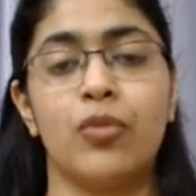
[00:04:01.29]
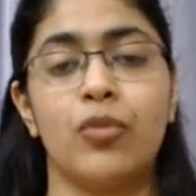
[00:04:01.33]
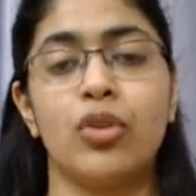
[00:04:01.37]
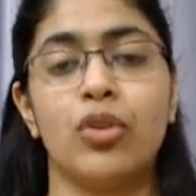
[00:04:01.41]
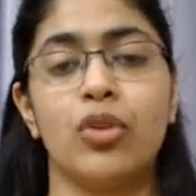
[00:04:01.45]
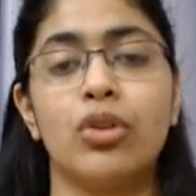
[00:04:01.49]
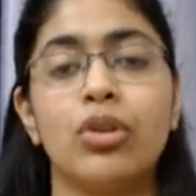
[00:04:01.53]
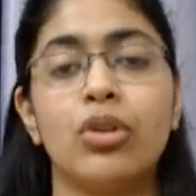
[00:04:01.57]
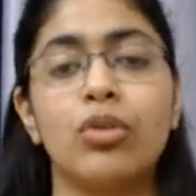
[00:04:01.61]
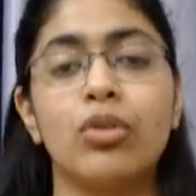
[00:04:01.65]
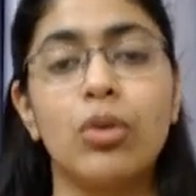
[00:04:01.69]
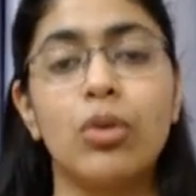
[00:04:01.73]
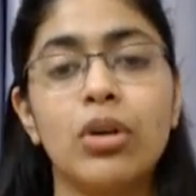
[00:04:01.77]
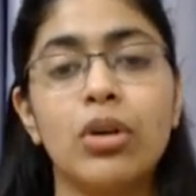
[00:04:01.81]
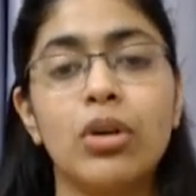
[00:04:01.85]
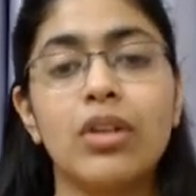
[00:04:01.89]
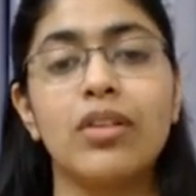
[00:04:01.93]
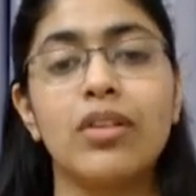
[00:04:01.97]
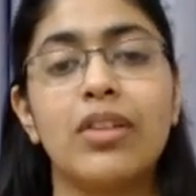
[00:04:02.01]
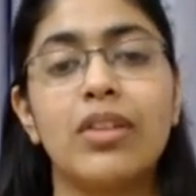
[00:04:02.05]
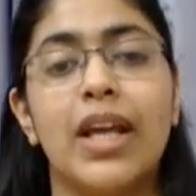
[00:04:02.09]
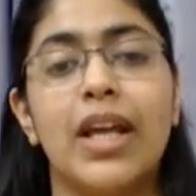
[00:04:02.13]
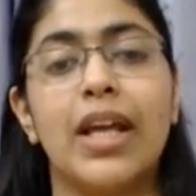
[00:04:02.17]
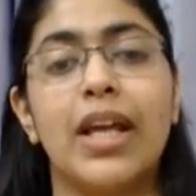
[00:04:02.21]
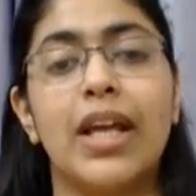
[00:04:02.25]
So the court
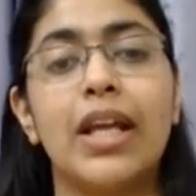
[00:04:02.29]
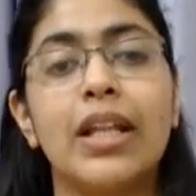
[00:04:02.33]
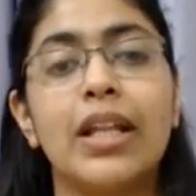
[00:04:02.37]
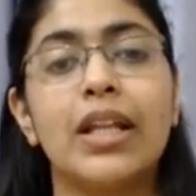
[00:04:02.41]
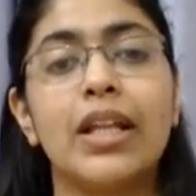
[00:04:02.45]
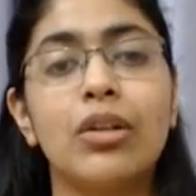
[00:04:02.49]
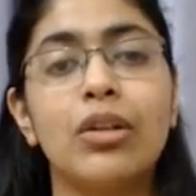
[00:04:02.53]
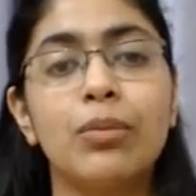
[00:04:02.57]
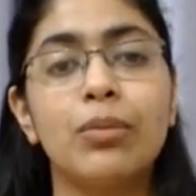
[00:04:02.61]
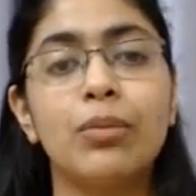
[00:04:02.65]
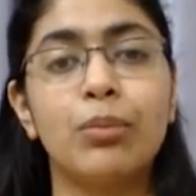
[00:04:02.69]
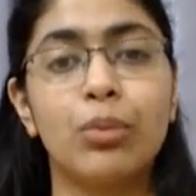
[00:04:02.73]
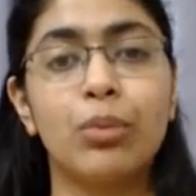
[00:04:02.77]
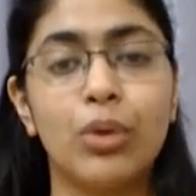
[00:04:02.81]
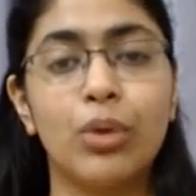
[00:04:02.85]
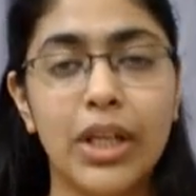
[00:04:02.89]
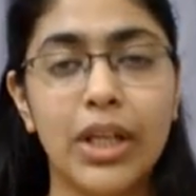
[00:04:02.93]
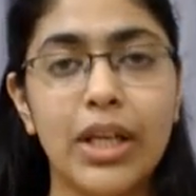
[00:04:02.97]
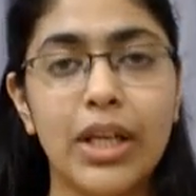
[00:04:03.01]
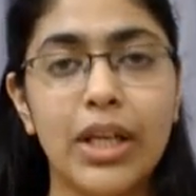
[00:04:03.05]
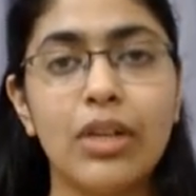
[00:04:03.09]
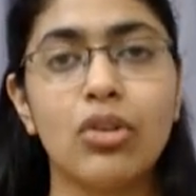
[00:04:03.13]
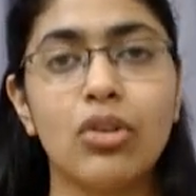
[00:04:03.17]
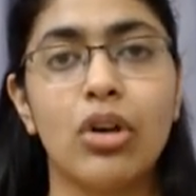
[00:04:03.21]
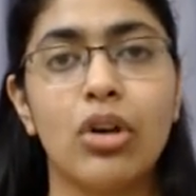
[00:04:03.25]
is saying that the
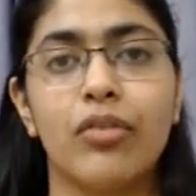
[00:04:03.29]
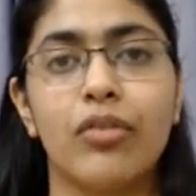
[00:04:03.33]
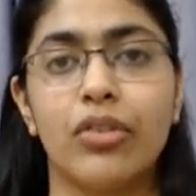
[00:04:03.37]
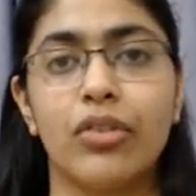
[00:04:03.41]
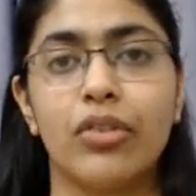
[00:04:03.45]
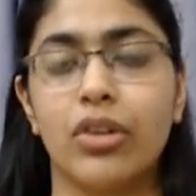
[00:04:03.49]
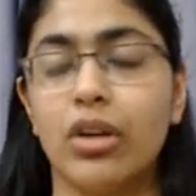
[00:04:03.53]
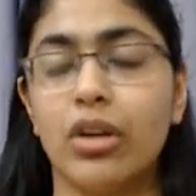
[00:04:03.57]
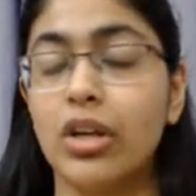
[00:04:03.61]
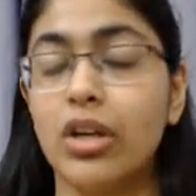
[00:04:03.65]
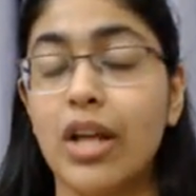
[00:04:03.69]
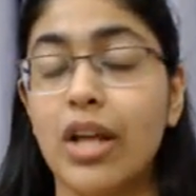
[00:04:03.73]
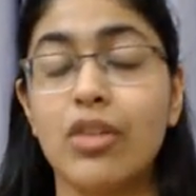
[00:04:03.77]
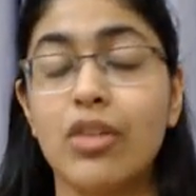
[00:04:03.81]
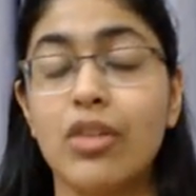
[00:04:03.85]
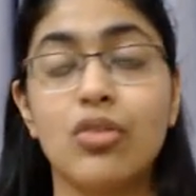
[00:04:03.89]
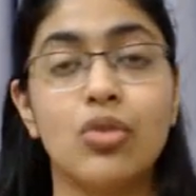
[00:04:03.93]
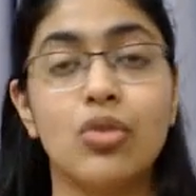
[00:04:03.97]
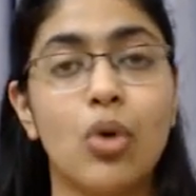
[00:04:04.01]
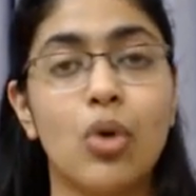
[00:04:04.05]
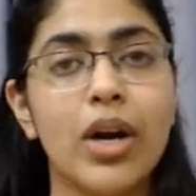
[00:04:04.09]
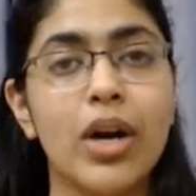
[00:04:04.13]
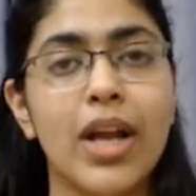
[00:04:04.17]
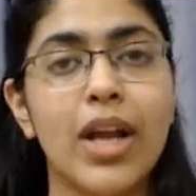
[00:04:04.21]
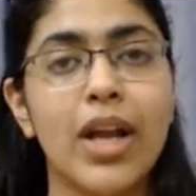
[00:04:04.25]
police officer does
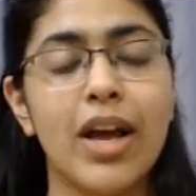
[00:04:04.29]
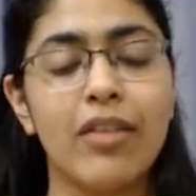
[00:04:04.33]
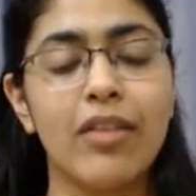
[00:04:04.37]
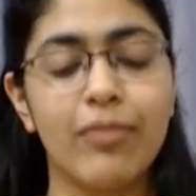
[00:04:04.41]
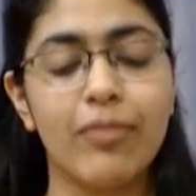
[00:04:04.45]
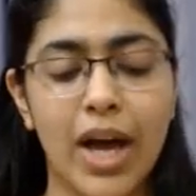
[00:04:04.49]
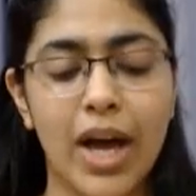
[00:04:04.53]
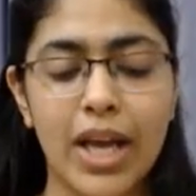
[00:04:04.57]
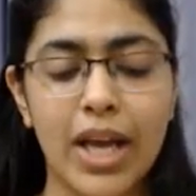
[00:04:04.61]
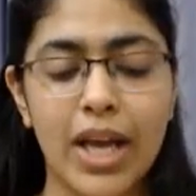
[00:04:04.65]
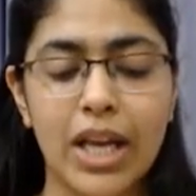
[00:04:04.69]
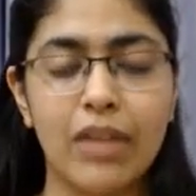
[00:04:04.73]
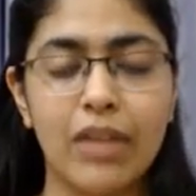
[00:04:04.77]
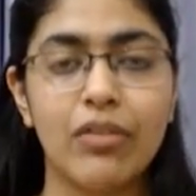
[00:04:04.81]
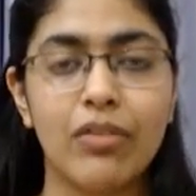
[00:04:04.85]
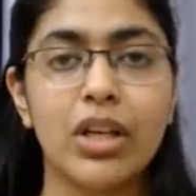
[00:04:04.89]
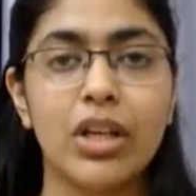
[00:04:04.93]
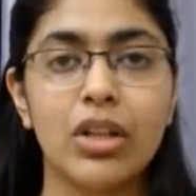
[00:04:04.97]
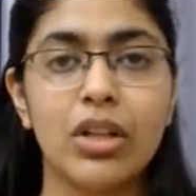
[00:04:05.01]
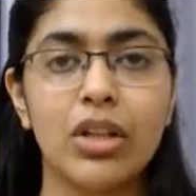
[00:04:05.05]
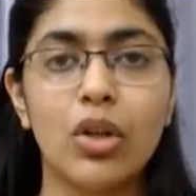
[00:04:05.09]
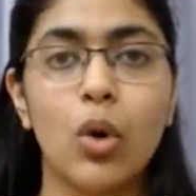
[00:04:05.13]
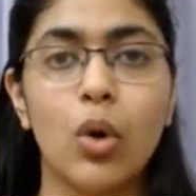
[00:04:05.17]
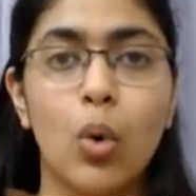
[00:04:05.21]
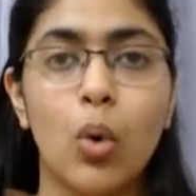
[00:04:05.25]
not have power even
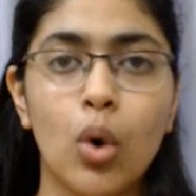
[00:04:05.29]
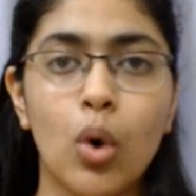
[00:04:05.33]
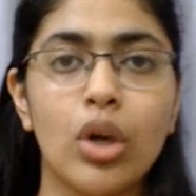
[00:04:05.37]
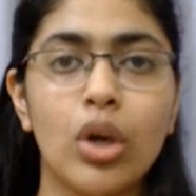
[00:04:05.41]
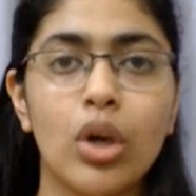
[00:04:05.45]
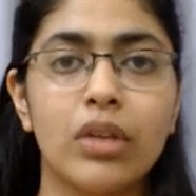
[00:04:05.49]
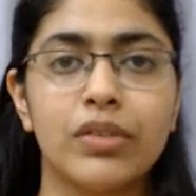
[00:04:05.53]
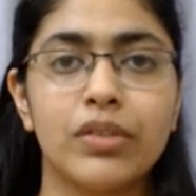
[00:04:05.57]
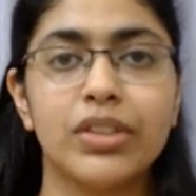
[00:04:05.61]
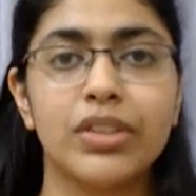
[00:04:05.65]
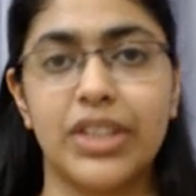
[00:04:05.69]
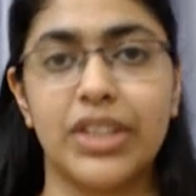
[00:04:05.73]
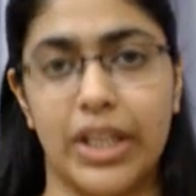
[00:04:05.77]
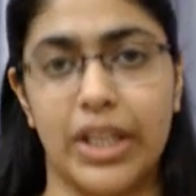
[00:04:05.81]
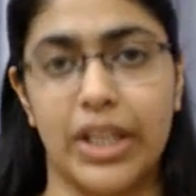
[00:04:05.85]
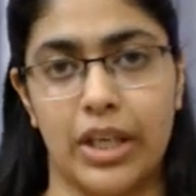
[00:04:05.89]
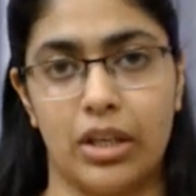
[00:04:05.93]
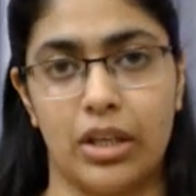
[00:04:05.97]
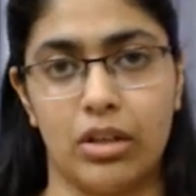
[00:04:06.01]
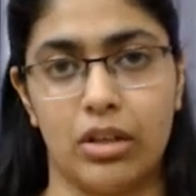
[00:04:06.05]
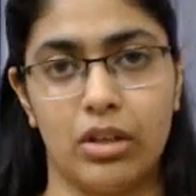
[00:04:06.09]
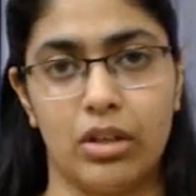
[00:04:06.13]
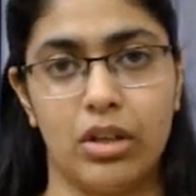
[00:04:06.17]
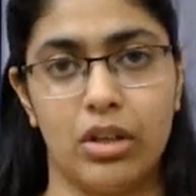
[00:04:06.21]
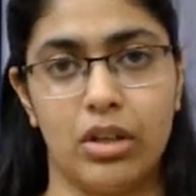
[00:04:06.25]
in the whole of the state.